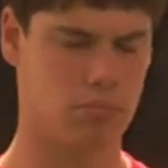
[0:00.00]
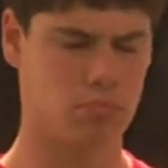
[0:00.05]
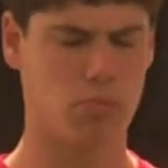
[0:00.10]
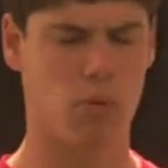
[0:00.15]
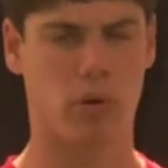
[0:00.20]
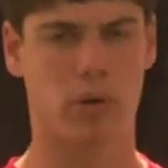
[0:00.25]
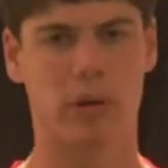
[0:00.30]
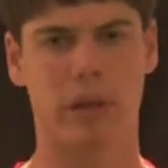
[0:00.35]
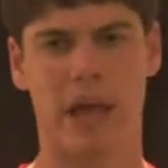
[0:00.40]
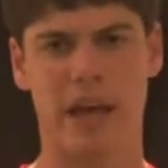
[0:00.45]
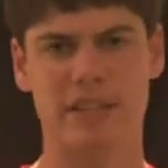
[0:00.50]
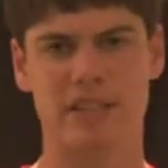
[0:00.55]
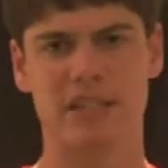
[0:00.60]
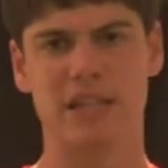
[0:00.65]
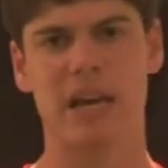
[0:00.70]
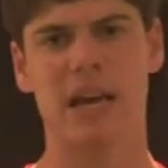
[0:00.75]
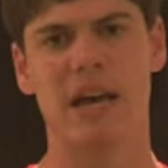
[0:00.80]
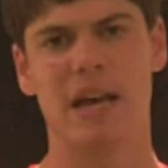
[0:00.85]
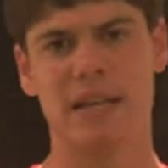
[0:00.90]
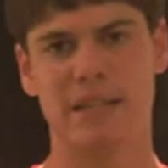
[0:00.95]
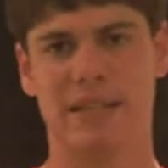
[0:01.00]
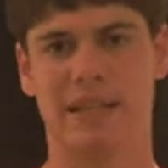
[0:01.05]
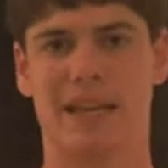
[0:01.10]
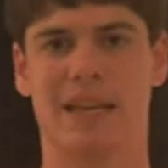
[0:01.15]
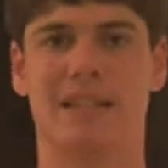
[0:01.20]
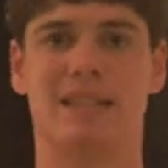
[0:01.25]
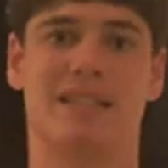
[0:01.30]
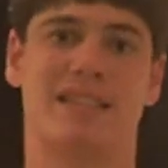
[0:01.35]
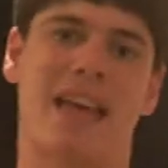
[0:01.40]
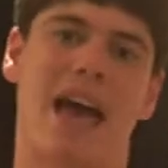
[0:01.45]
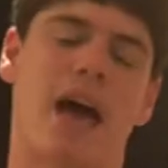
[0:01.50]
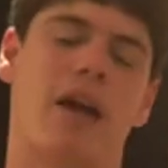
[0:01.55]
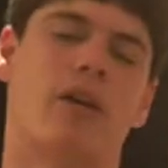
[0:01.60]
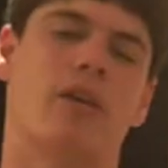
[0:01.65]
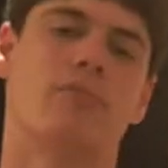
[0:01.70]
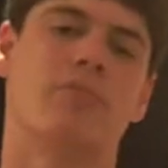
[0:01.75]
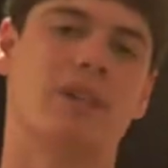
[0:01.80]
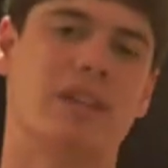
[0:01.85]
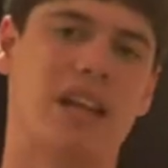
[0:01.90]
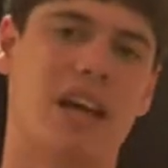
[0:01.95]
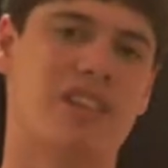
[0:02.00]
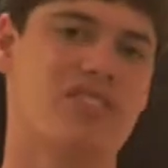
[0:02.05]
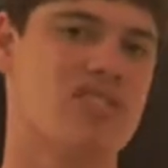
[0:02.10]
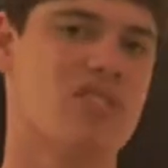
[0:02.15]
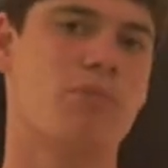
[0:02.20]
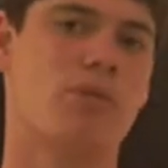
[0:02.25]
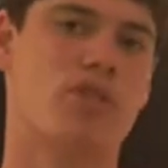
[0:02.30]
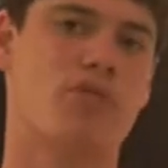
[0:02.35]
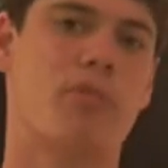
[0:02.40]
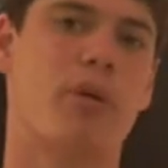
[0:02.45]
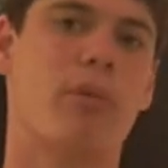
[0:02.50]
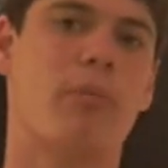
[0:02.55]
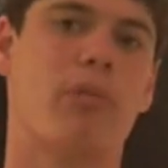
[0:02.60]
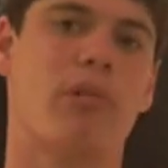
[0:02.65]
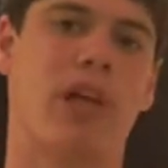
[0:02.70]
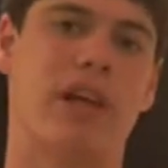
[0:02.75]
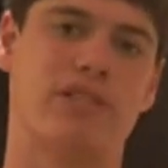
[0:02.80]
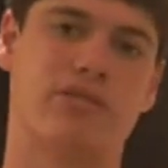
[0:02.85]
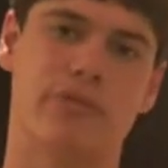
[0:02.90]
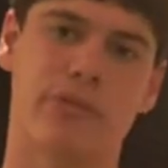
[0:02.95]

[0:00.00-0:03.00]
more or less, to get scattered, but not so much purple light.